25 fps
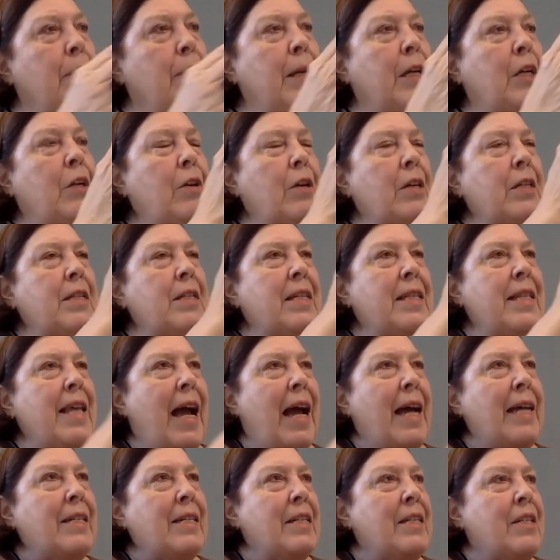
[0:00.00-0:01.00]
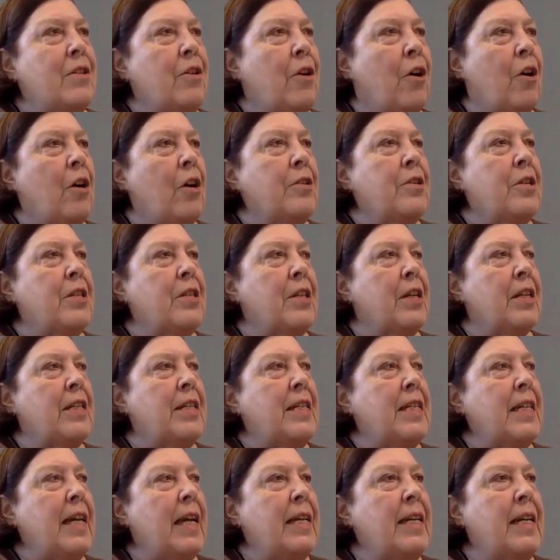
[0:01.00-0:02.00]
because that starts the
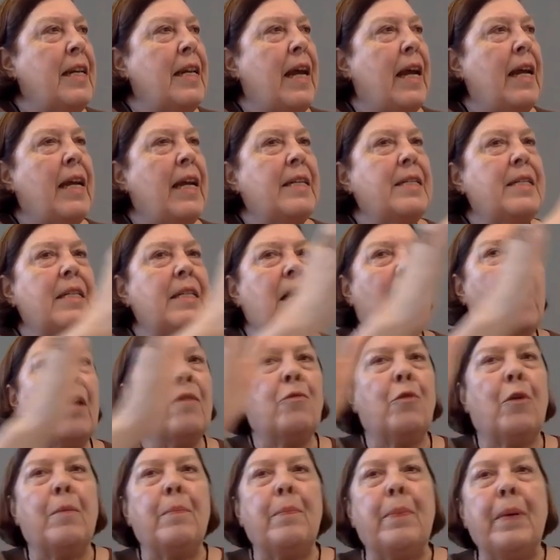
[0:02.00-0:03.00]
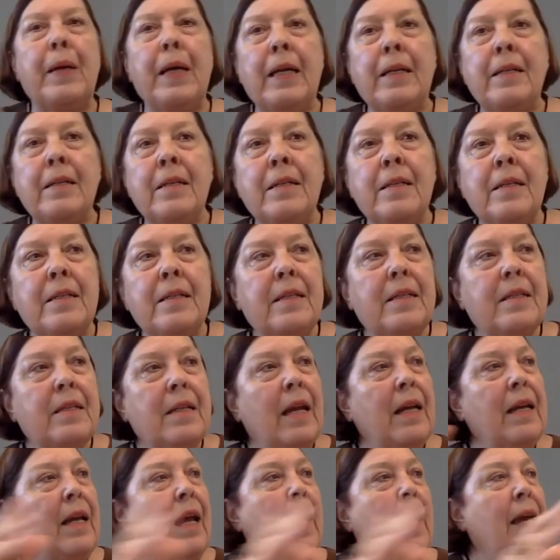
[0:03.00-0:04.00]
10 days of repentance
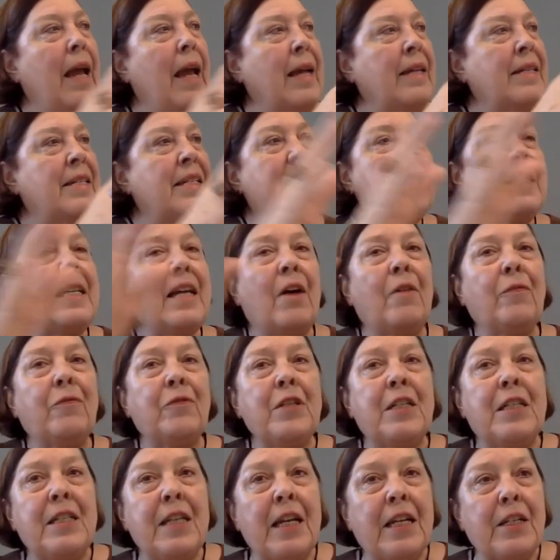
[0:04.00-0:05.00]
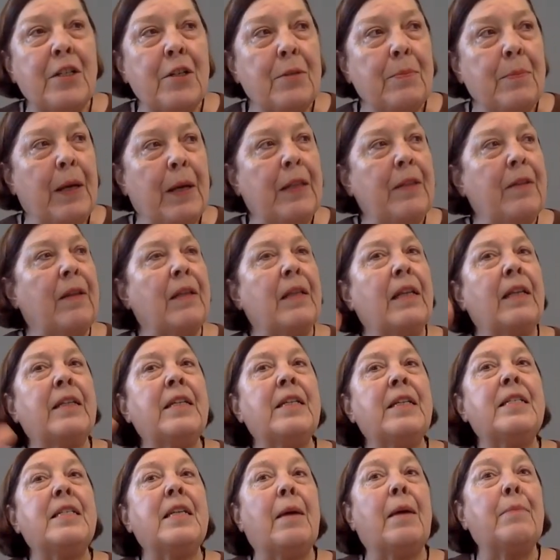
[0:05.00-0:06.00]
and self assessment that
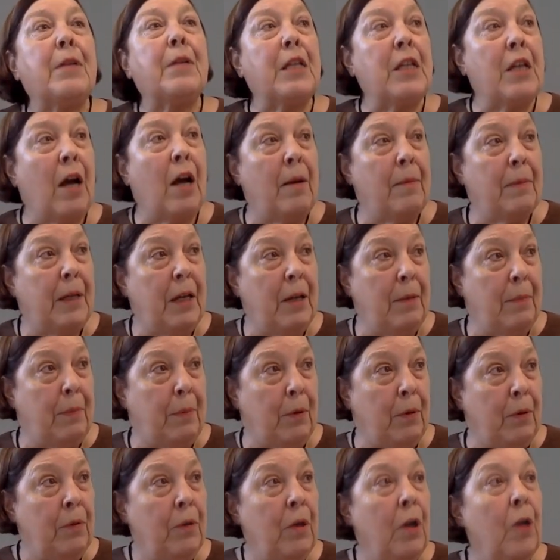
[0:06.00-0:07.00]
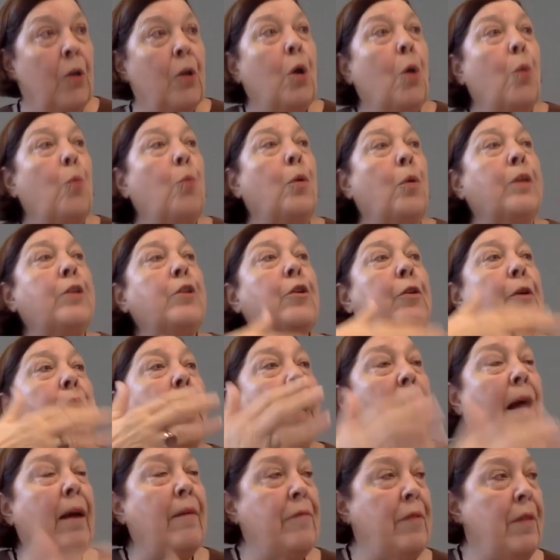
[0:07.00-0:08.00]
leads up to Yom Kippur when you
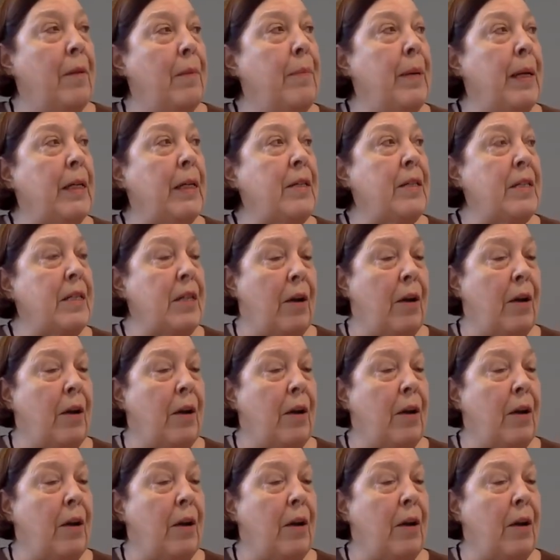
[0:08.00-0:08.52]
have the big